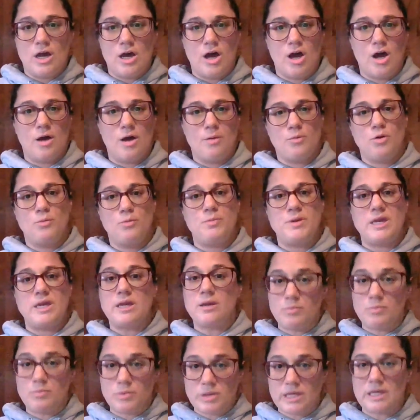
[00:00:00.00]
or be
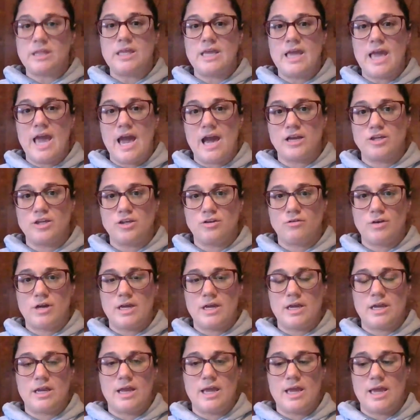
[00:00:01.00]
completely
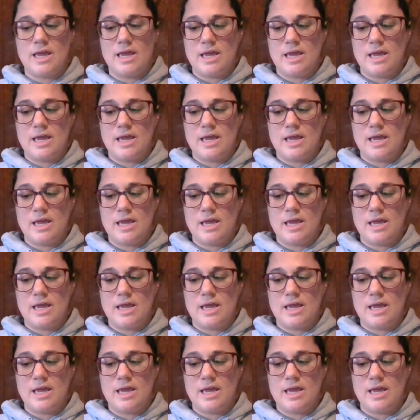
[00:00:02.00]
accurate,